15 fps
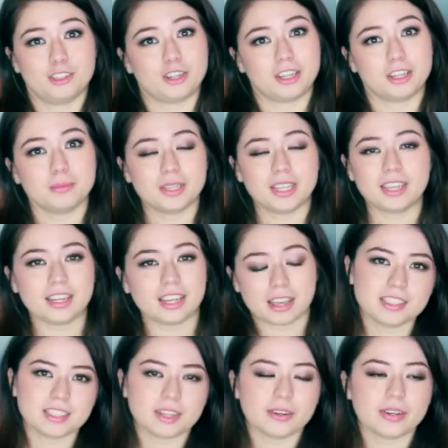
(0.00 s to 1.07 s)
Triangl
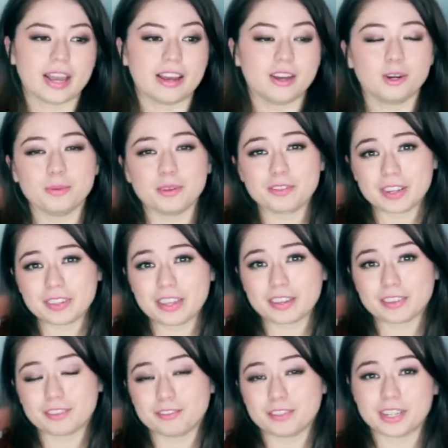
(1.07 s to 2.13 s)
Bikini. So yeah, I hope you found
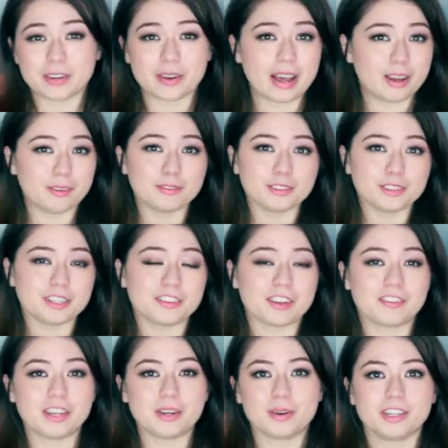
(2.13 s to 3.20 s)
that video helpful. If you
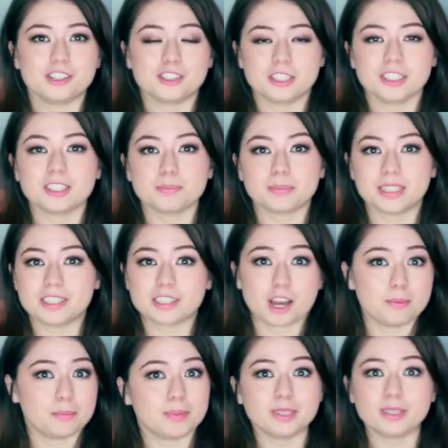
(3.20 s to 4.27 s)
have any questions, please
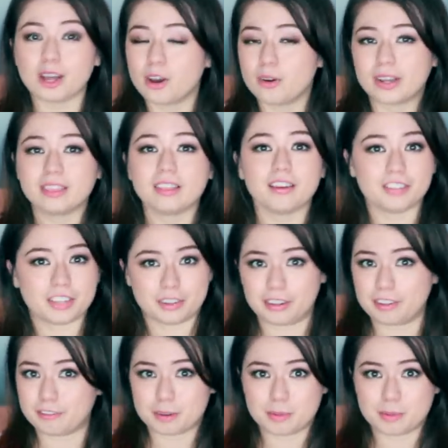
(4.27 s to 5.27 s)
comment below. I love hearing